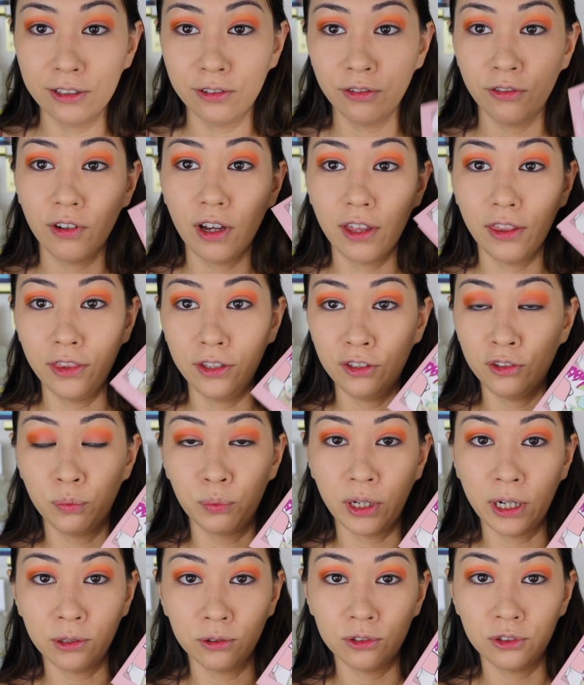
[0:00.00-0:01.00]
If these
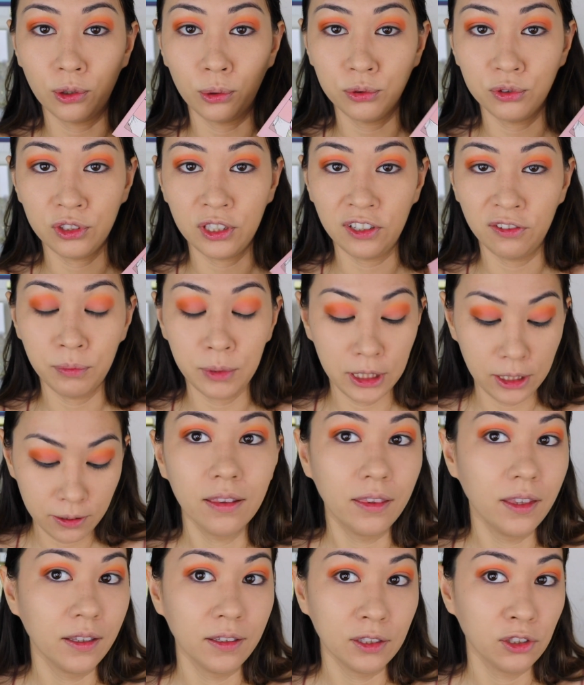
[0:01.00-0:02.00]
browns don't save me,
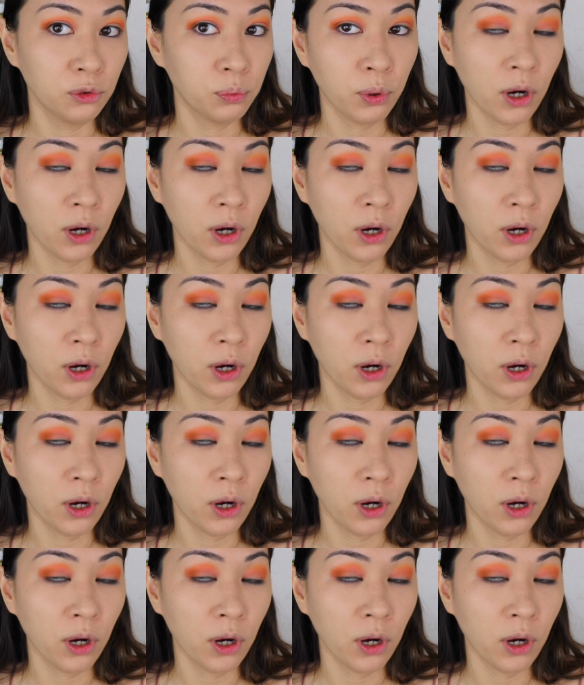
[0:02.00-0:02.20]
then it's